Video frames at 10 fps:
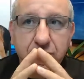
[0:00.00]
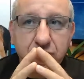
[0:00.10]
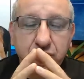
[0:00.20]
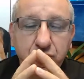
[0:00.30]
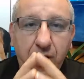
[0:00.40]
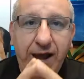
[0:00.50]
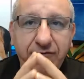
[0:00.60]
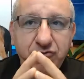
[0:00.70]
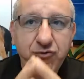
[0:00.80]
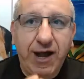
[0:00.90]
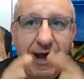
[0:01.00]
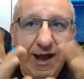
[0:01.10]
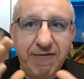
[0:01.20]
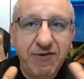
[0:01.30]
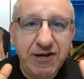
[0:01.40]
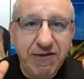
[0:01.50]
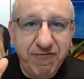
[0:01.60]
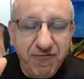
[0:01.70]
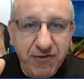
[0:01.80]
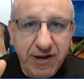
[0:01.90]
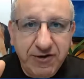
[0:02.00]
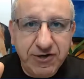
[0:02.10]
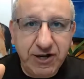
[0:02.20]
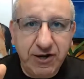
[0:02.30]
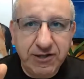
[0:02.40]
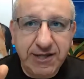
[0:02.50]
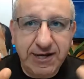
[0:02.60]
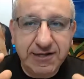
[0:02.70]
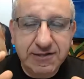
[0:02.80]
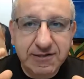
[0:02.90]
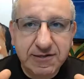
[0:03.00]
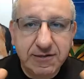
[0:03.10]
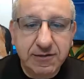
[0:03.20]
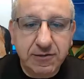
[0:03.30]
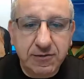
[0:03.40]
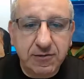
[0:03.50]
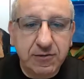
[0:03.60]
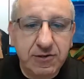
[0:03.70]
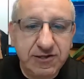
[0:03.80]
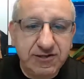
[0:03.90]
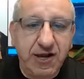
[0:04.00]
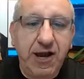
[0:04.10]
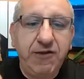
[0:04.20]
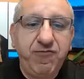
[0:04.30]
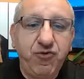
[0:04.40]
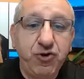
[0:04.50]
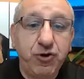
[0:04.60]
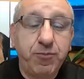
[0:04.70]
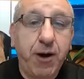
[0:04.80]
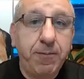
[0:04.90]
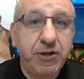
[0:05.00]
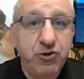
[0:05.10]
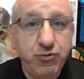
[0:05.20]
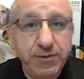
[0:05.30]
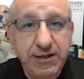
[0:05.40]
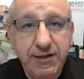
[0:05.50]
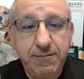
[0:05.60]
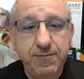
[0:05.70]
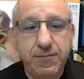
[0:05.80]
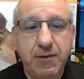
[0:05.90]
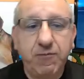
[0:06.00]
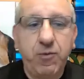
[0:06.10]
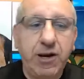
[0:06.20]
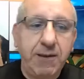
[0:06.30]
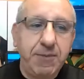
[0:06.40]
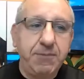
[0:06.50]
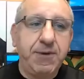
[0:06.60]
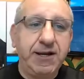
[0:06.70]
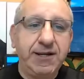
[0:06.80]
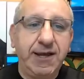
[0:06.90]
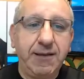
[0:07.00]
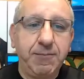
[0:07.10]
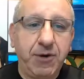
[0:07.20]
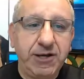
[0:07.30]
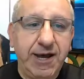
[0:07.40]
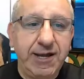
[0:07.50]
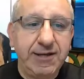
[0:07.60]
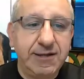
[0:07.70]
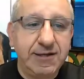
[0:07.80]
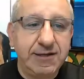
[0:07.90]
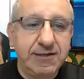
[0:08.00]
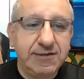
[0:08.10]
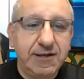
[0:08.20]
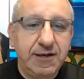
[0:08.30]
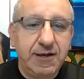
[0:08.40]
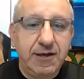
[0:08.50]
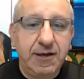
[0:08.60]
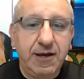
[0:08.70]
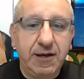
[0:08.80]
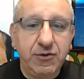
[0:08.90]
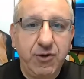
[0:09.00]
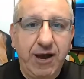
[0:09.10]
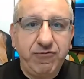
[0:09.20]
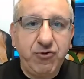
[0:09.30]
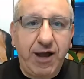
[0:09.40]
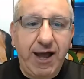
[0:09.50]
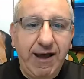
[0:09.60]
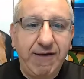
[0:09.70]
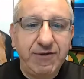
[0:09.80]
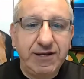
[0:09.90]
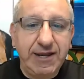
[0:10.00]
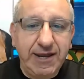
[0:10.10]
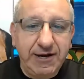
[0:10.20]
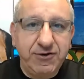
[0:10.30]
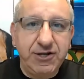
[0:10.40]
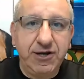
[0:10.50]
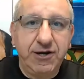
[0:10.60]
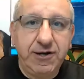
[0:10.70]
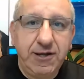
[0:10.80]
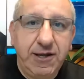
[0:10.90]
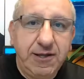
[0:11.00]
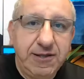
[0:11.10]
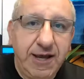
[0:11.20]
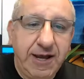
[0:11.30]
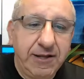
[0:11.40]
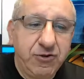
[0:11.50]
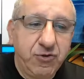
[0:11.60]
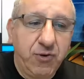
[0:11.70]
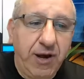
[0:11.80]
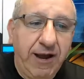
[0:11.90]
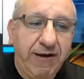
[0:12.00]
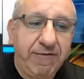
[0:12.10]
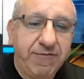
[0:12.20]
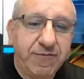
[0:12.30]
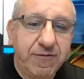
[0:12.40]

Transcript: you have to have an area that it's designed for your puppy to be. What I mean by that is you have to have an area that you have